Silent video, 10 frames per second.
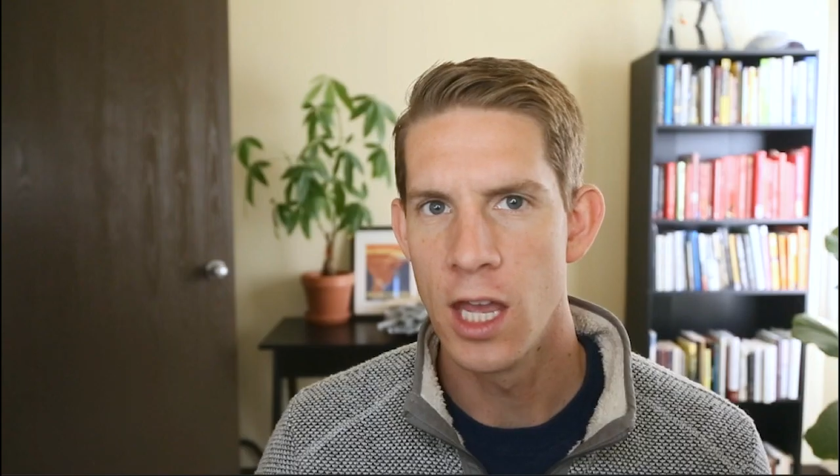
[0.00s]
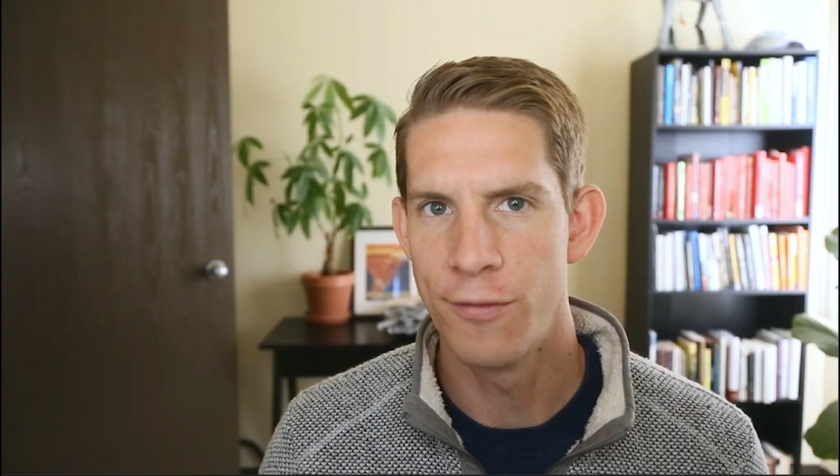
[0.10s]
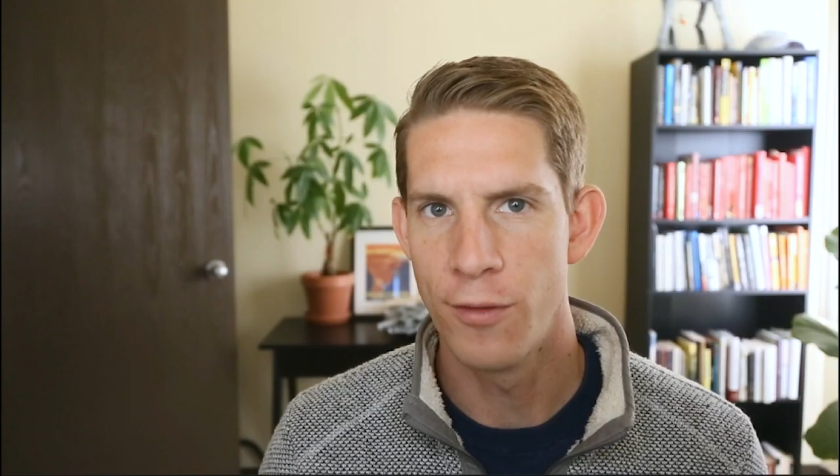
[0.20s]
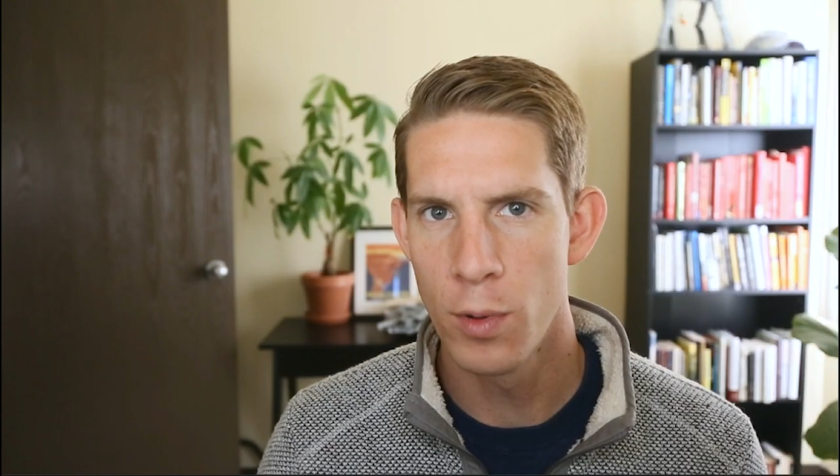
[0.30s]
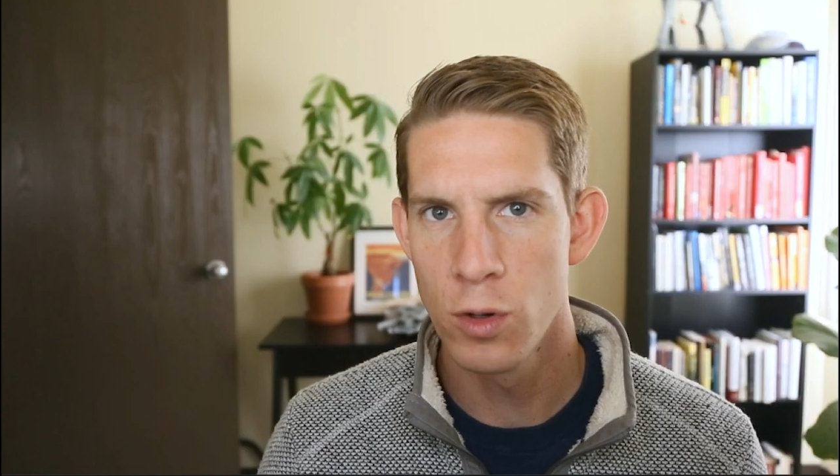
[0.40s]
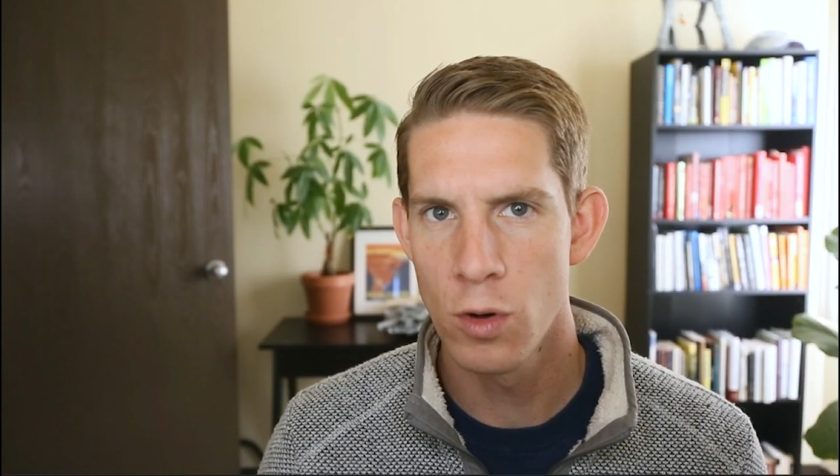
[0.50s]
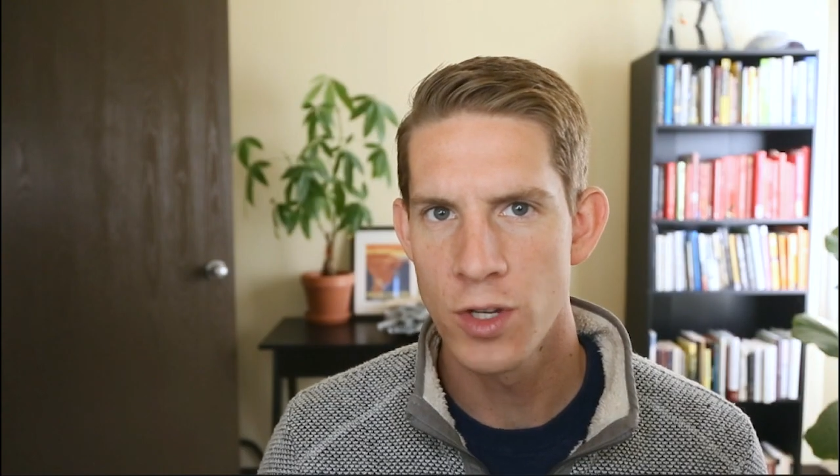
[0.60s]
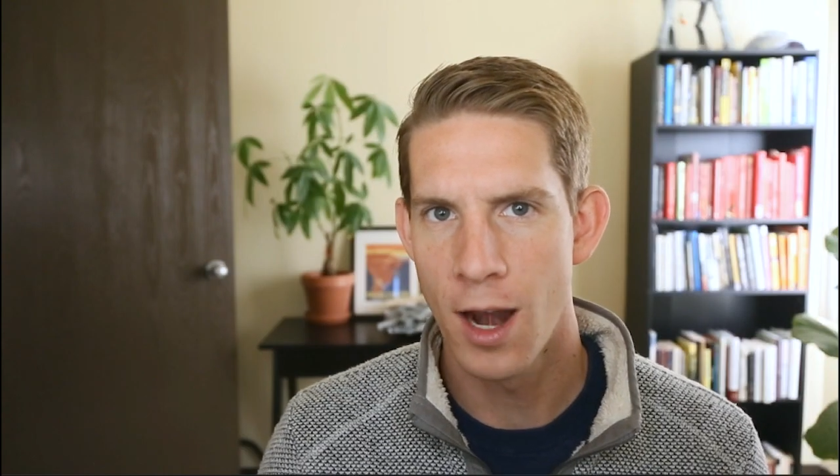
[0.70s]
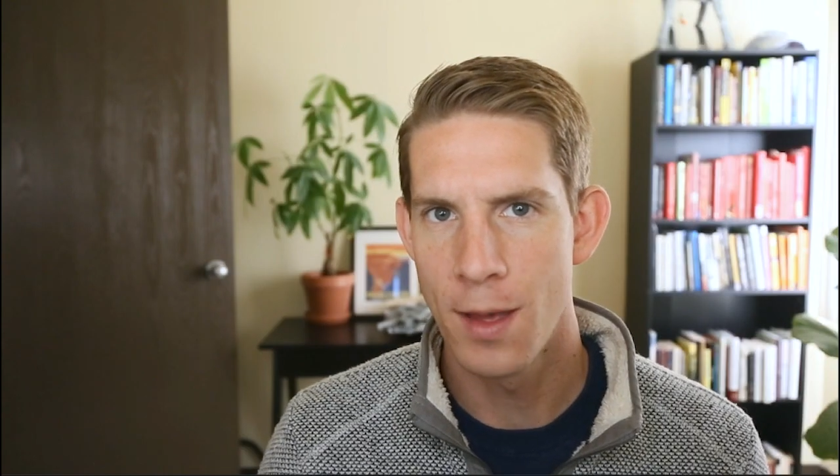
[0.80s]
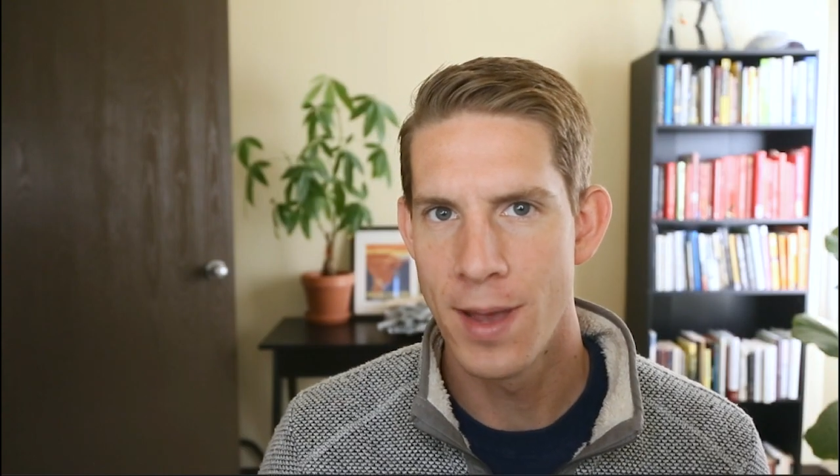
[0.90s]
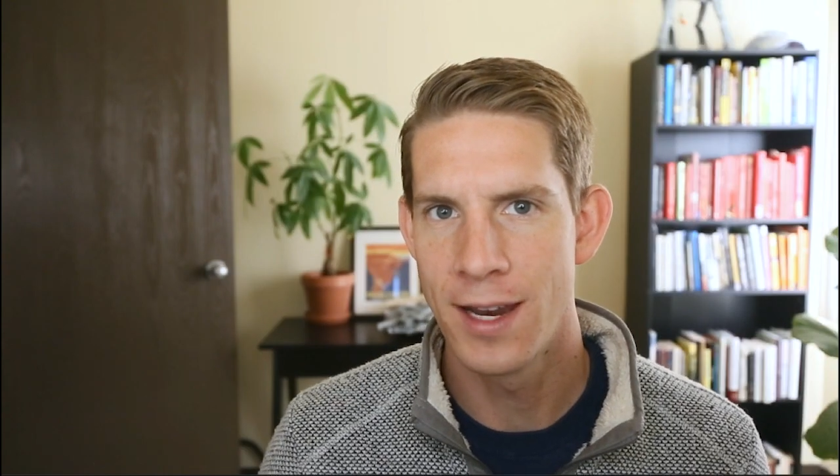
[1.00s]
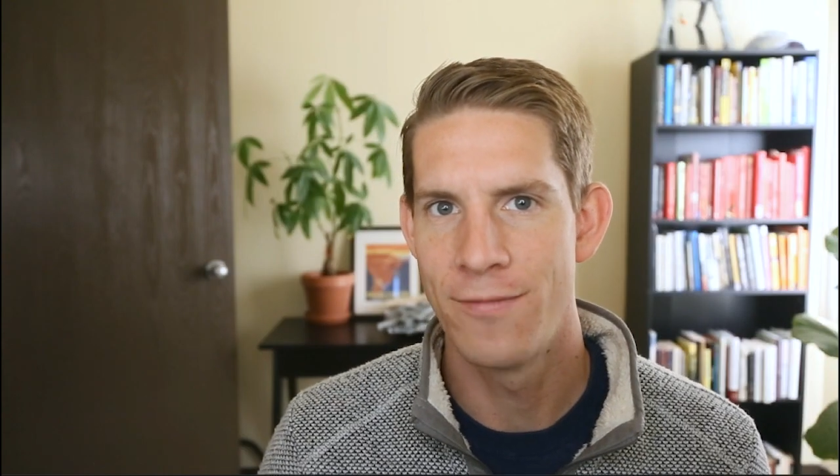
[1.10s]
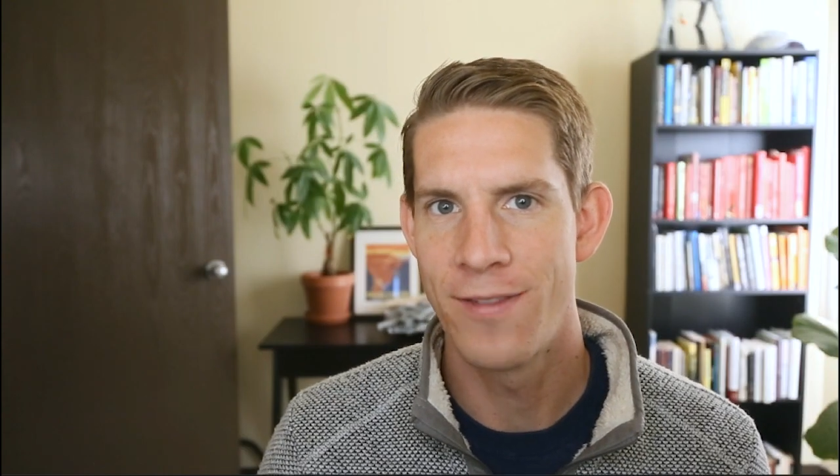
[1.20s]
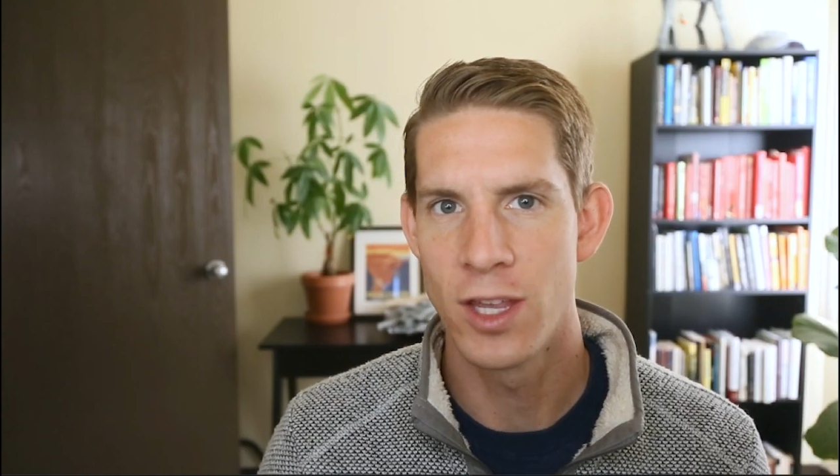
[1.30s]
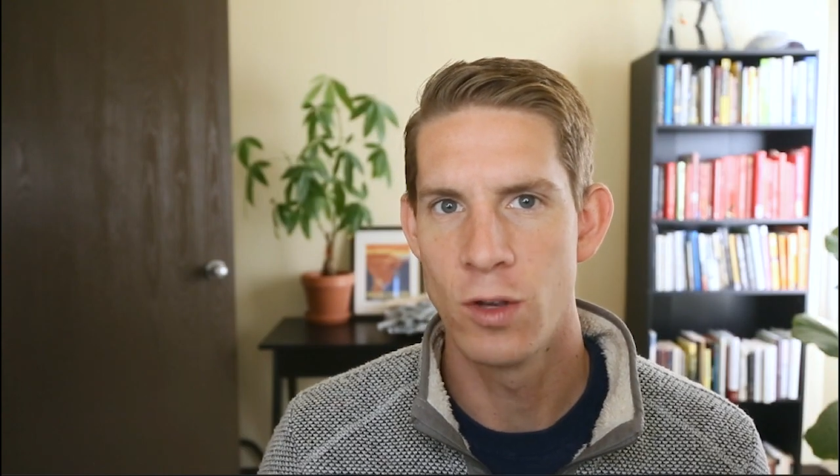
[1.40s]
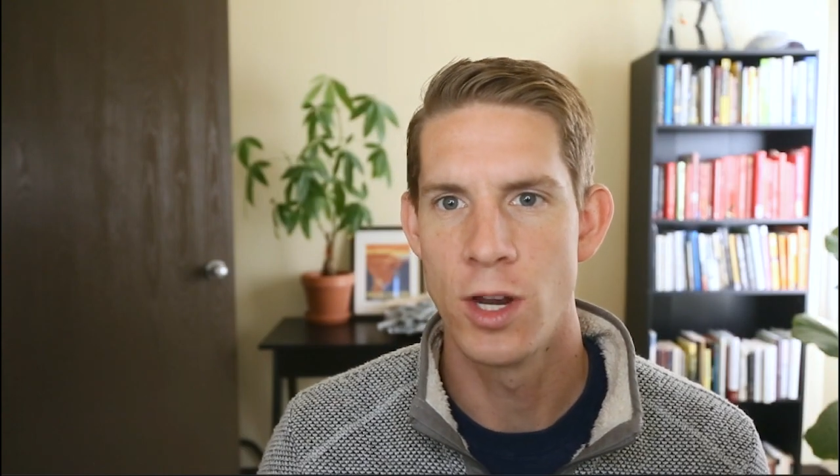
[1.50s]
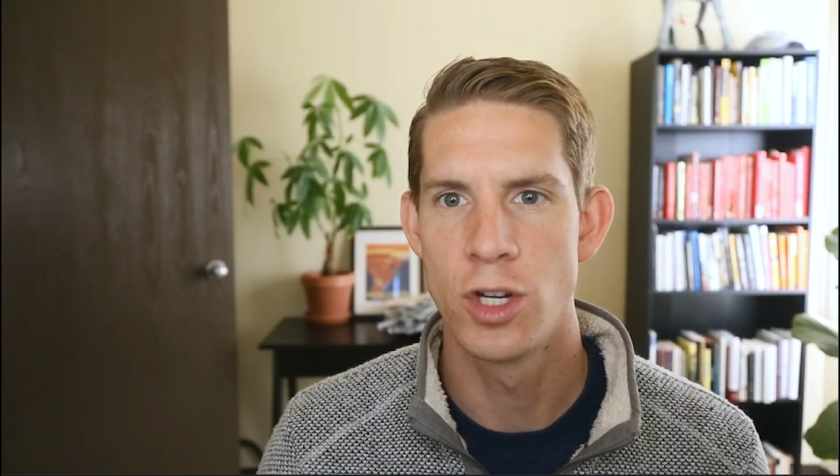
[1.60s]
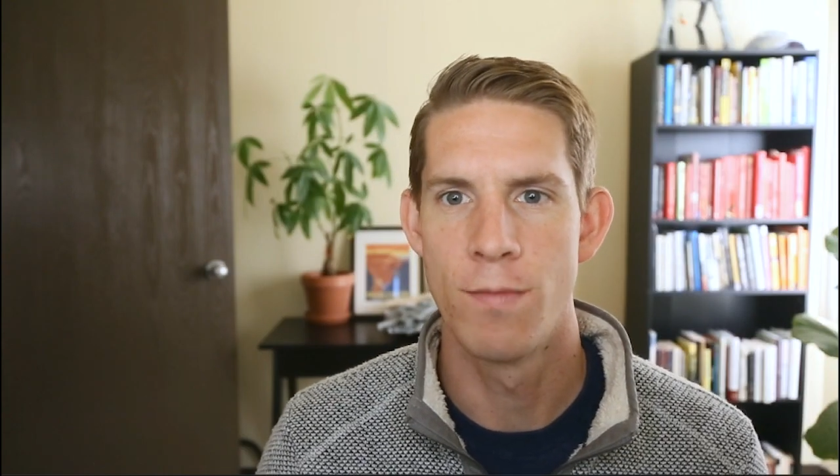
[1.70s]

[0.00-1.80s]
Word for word: If Opendoor's automated valuation